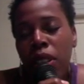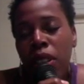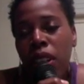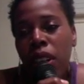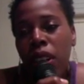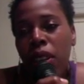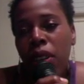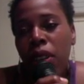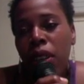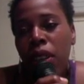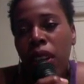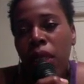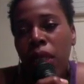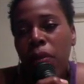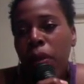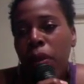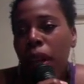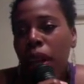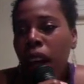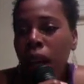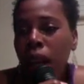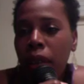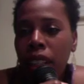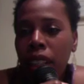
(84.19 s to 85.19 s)
But
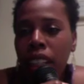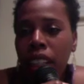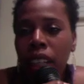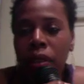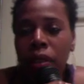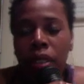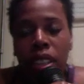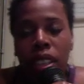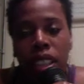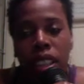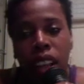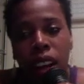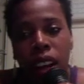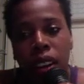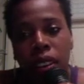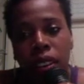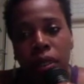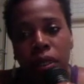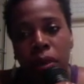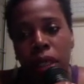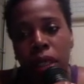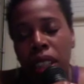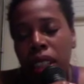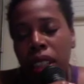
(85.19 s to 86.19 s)
all we did was talk.
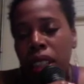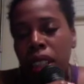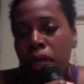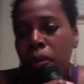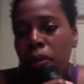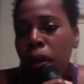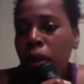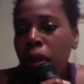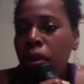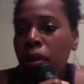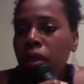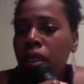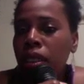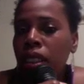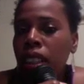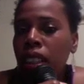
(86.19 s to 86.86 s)
We just spoke.